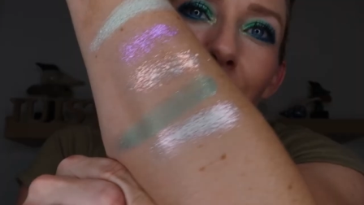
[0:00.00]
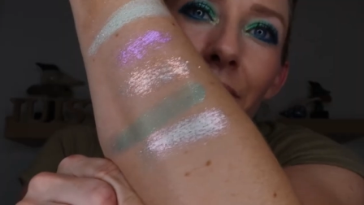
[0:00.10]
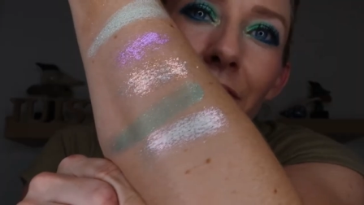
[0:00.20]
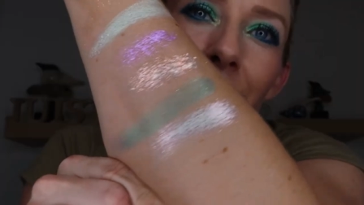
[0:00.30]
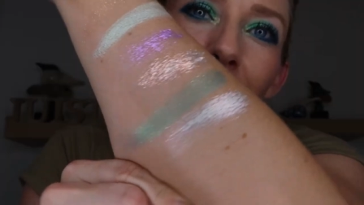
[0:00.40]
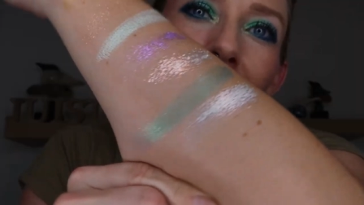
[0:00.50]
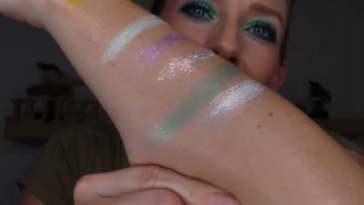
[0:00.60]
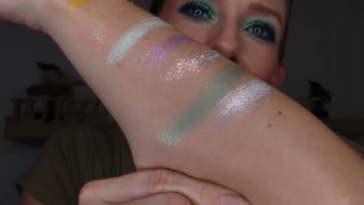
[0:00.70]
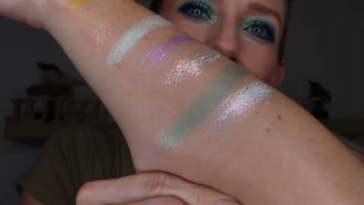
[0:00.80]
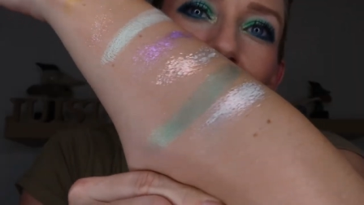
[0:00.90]
A little bit
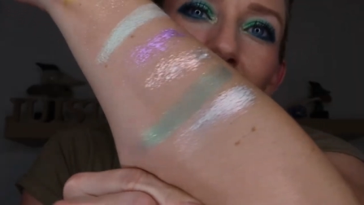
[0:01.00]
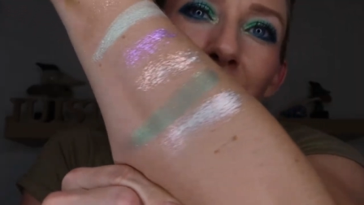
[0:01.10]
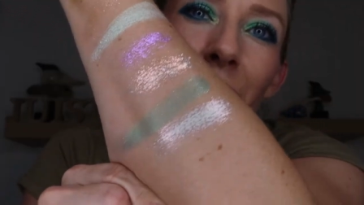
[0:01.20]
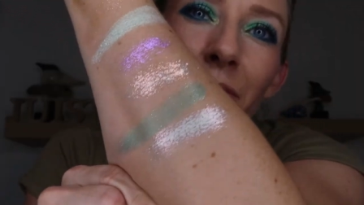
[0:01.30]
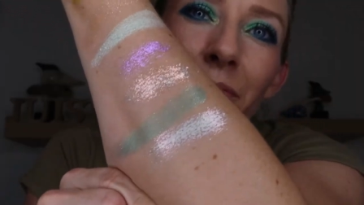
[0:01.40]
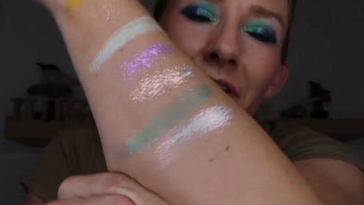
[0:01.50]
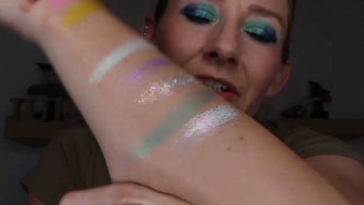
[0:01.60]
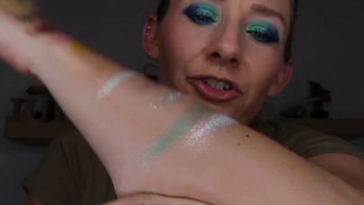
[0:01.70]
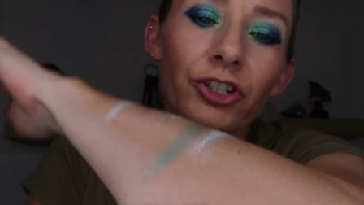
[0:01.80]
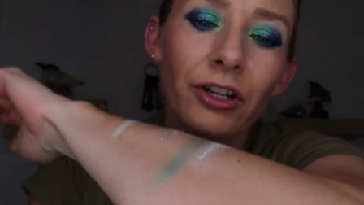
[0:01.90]
of almost
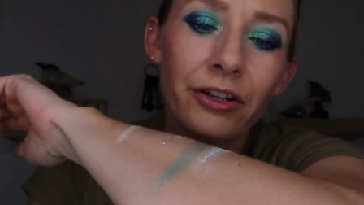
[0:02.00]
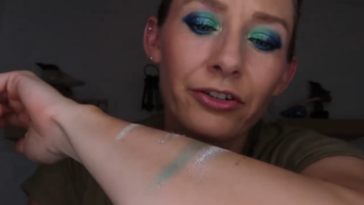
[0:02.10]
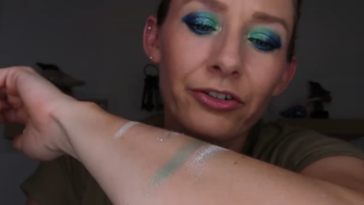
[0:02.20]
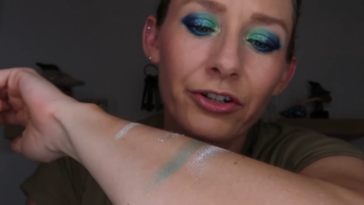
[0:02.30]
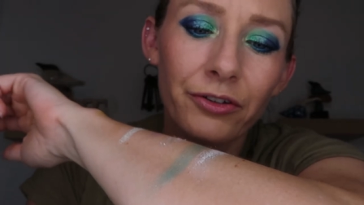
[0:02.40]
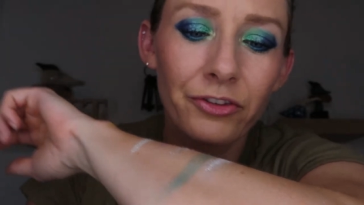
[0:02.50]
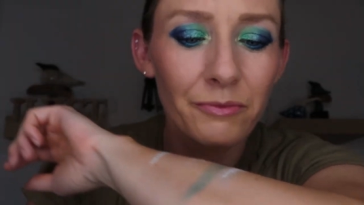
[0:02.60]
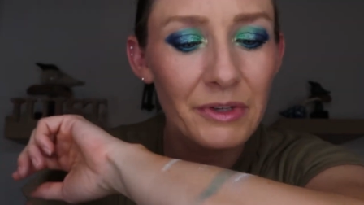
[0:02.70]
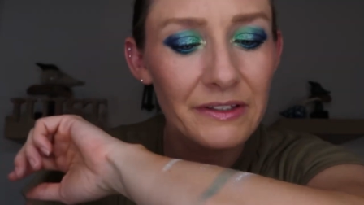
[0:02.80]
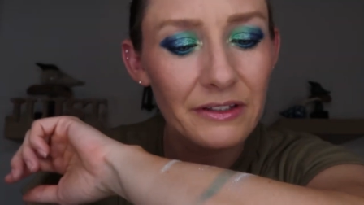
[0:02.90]
purplish undertones
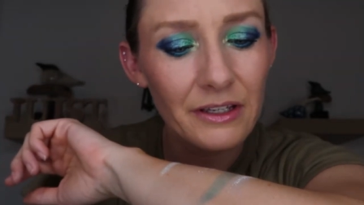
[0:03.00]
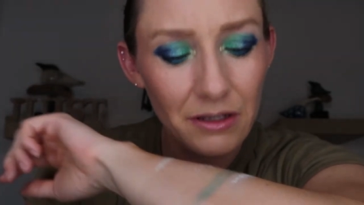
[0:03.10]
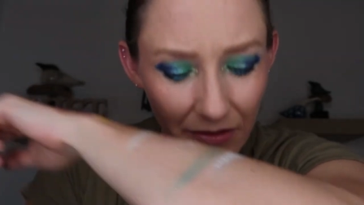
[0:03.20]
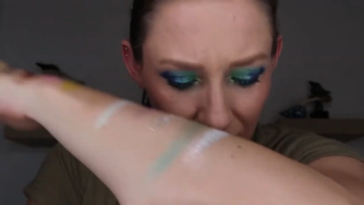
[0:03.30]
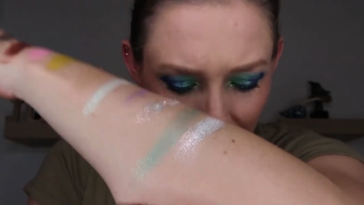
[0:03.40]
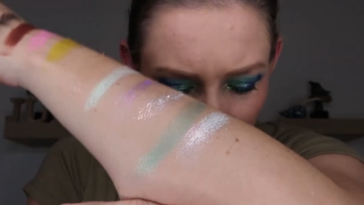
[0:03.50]
am I seeing on